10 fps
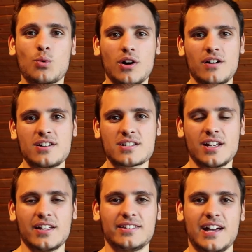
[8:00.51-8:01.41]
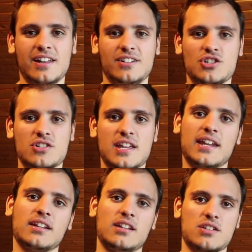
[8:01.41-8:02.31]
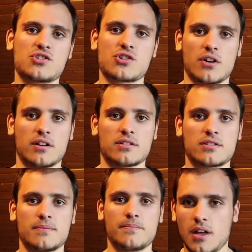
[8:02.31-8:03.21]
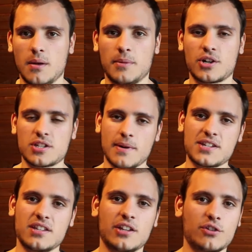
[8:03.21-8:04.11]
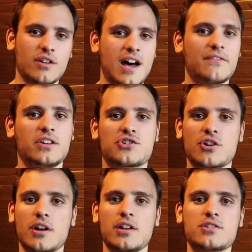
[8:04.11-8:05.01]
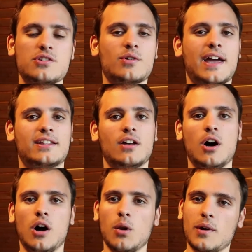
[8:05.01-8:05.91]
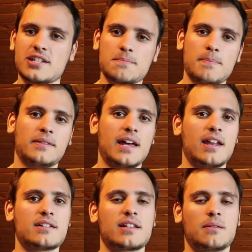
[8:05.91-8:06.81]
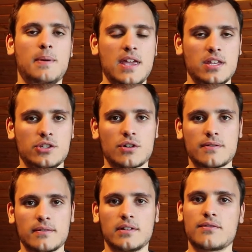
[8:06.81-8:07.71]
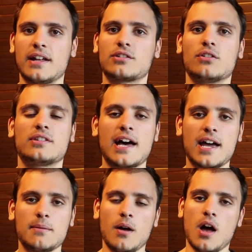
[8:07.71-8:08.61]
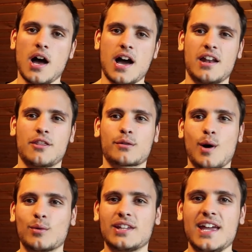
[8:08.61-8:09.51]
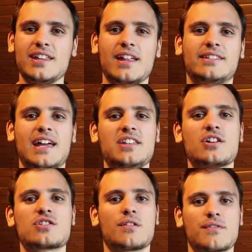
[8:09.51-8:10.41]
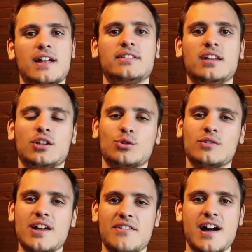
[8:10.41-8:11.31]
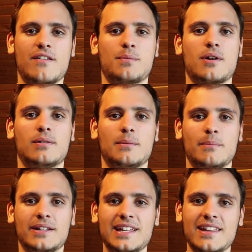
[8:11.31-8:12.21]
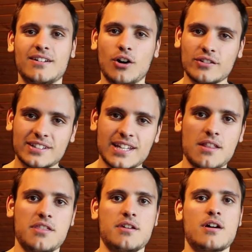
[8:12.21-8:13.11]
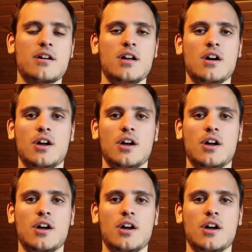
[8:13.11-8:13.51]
worse than just getting this insurance. Because imagine that you don't have the insurance, you get always tenants that pay your rent on time, and throughout 10 years of renting, you never have a problem. But then on the 10th year,